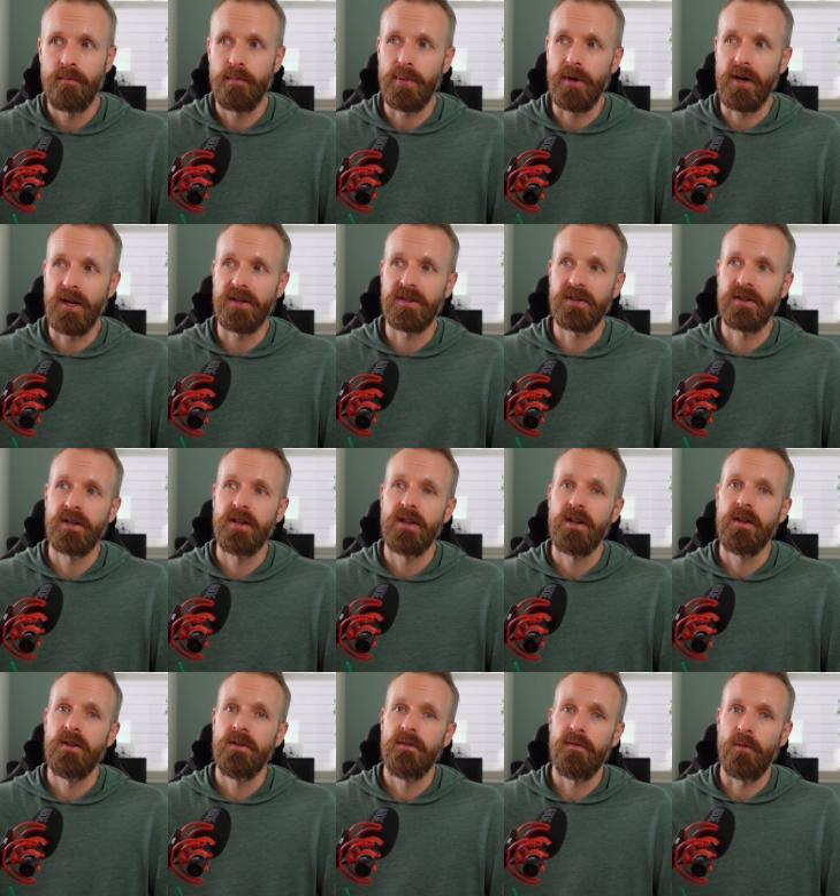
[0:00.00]
But
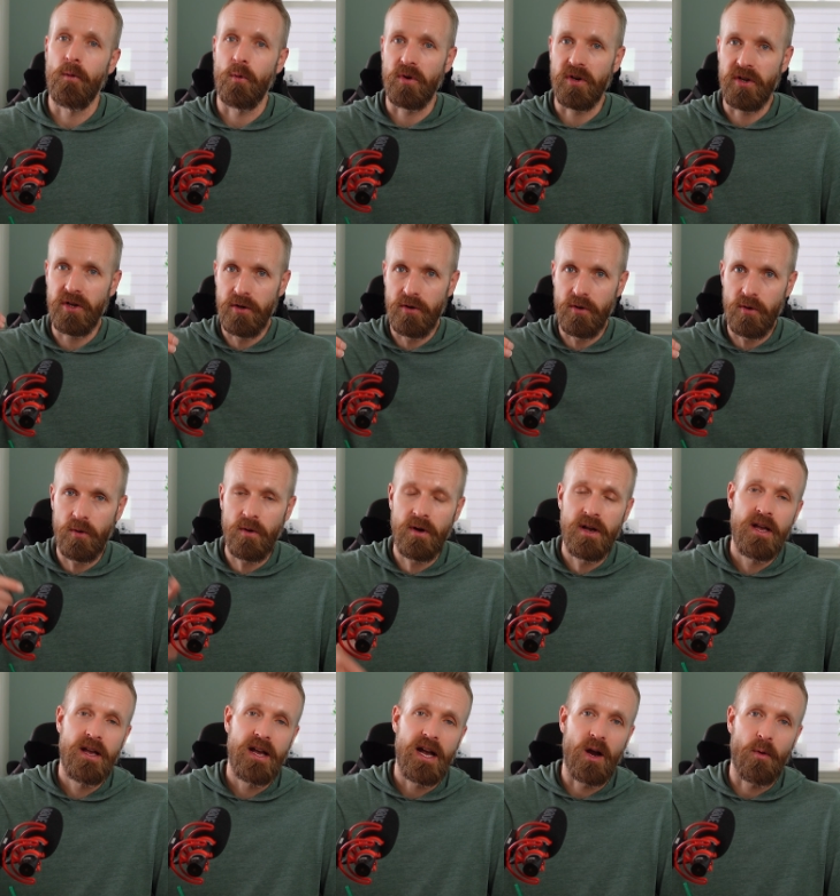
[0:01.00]
for you,
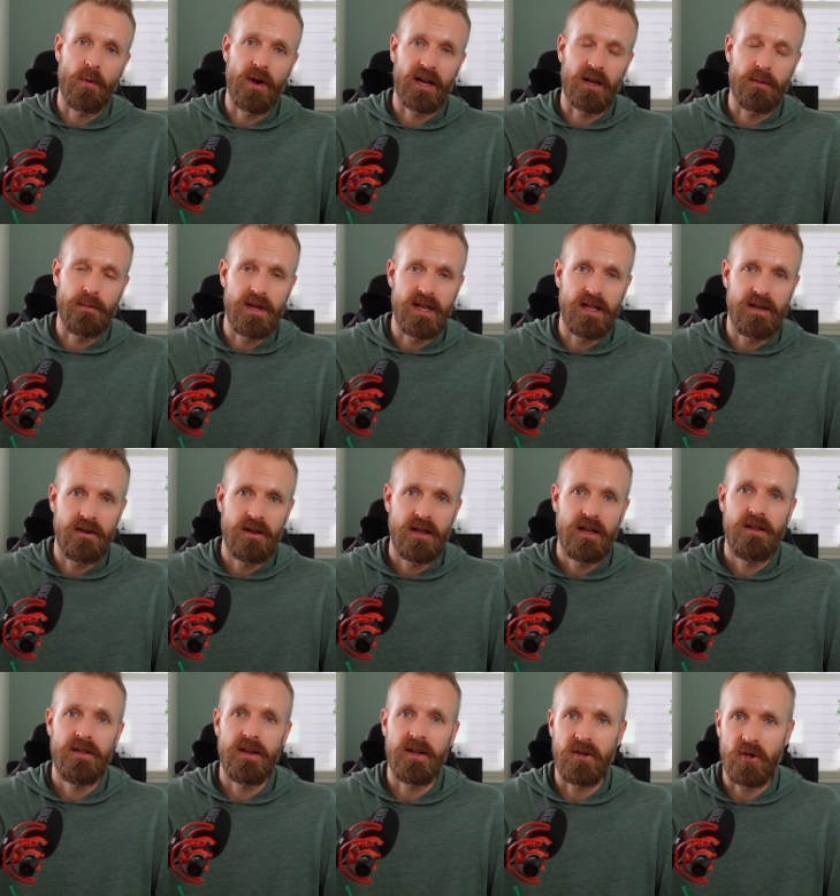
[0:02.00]
I recommend
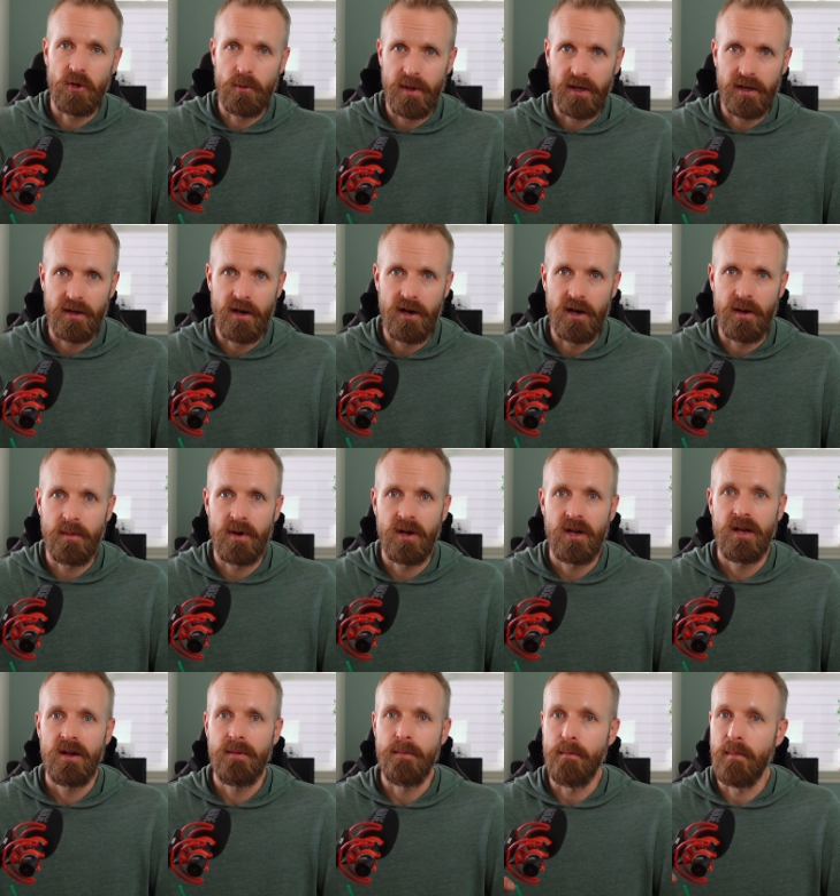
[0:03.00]
that you become
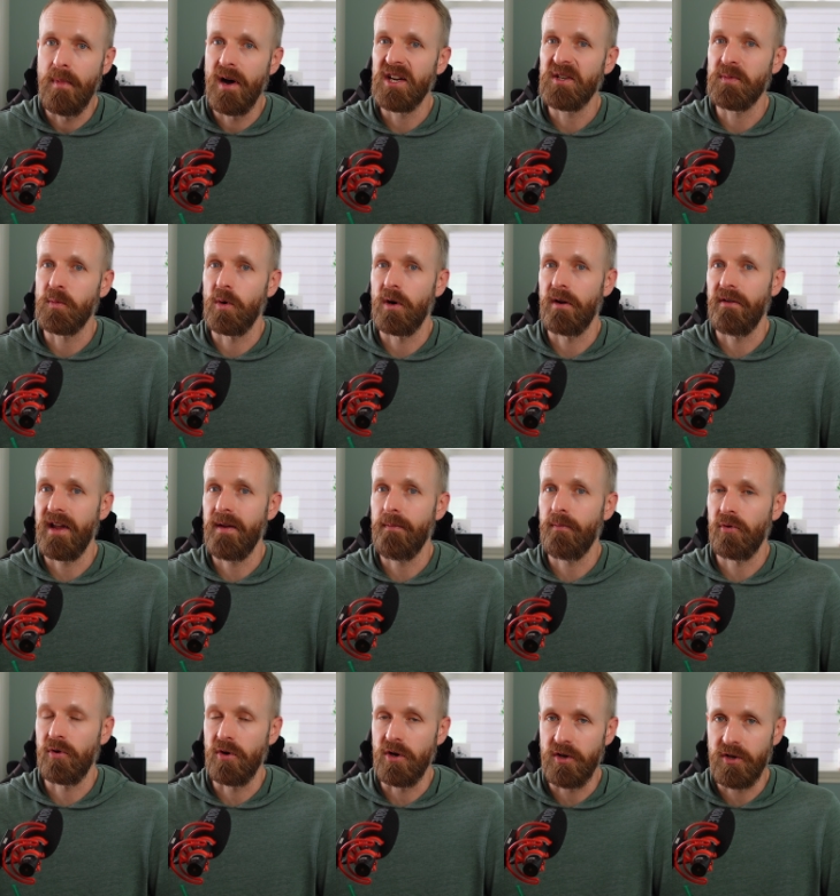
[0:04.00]
much more of a
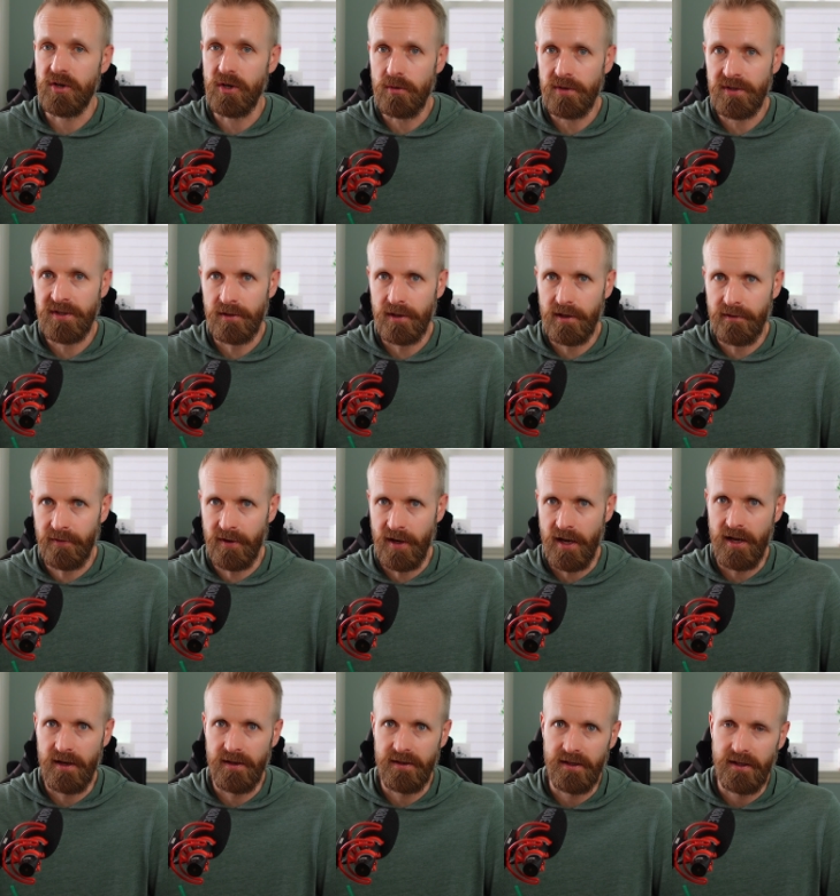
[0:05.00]
producer of
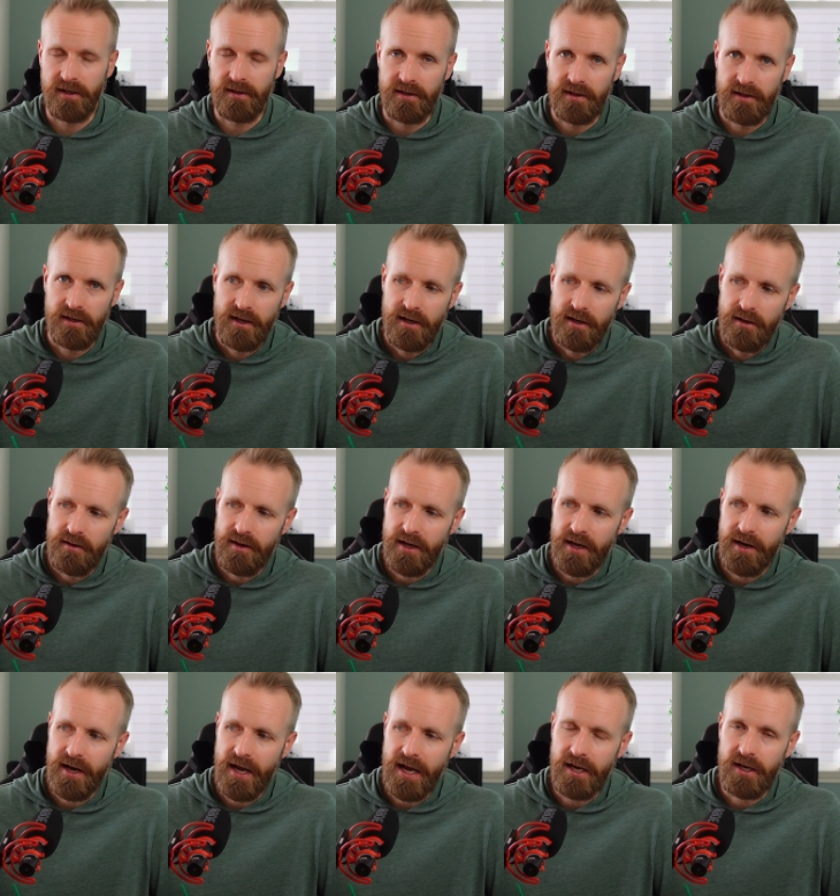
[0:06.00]
content
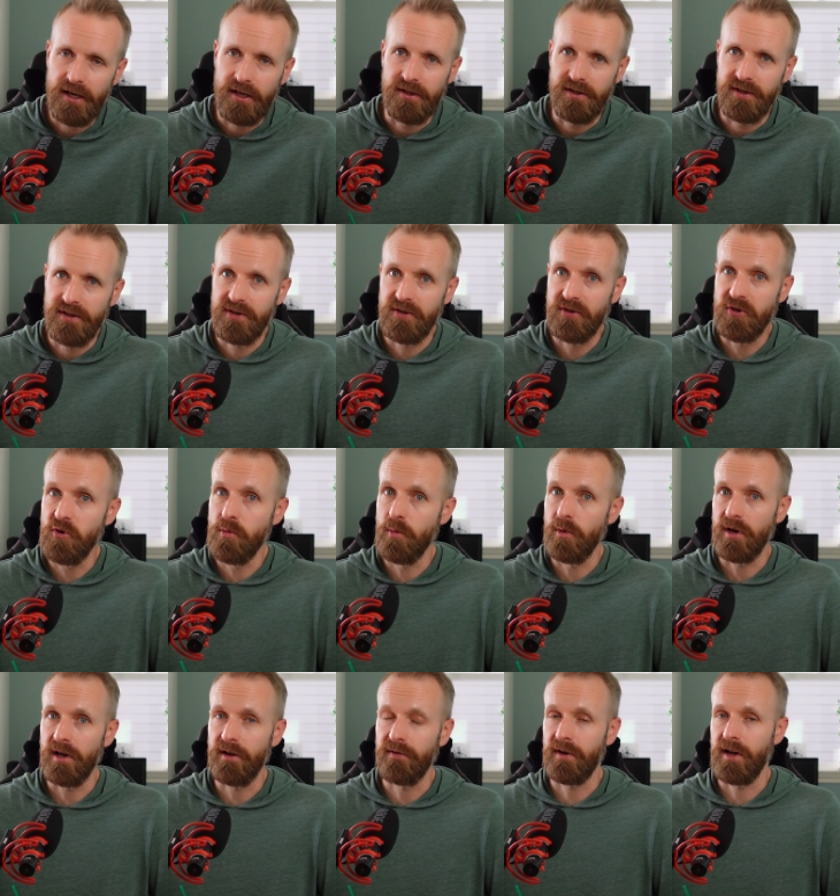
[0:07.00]
than a
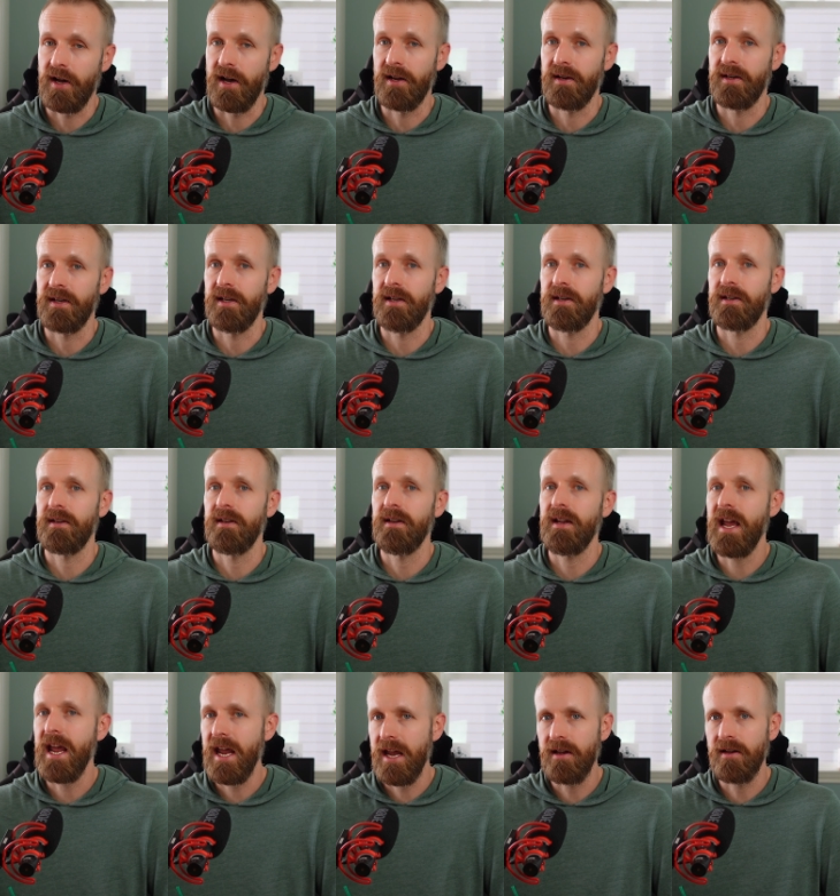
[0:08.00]
consumer of content,
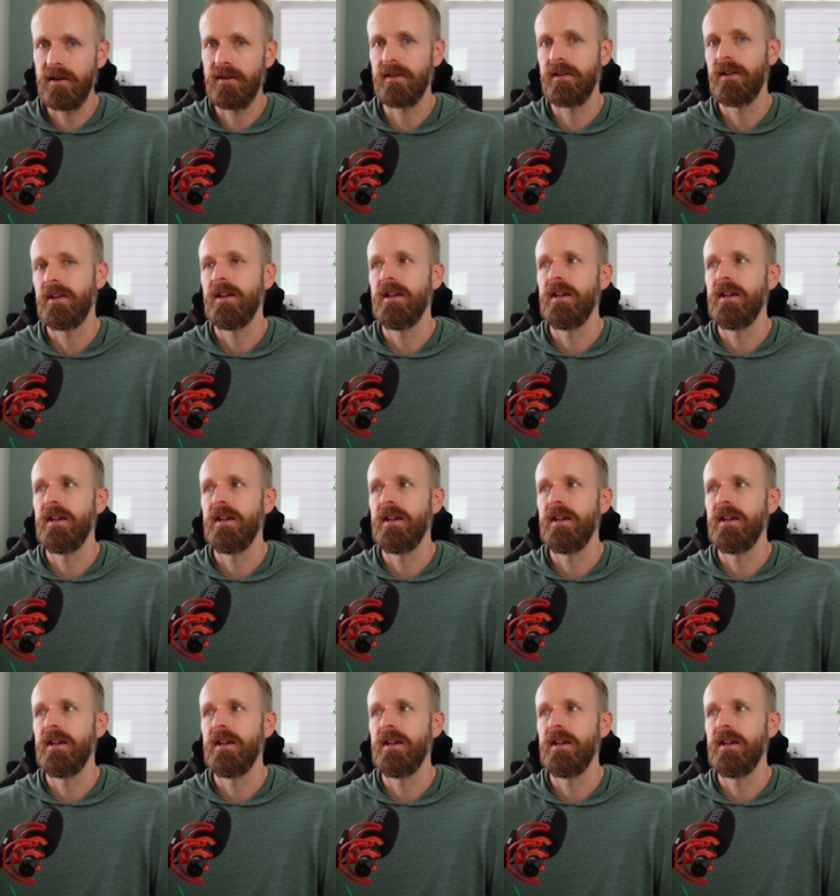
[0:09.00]
and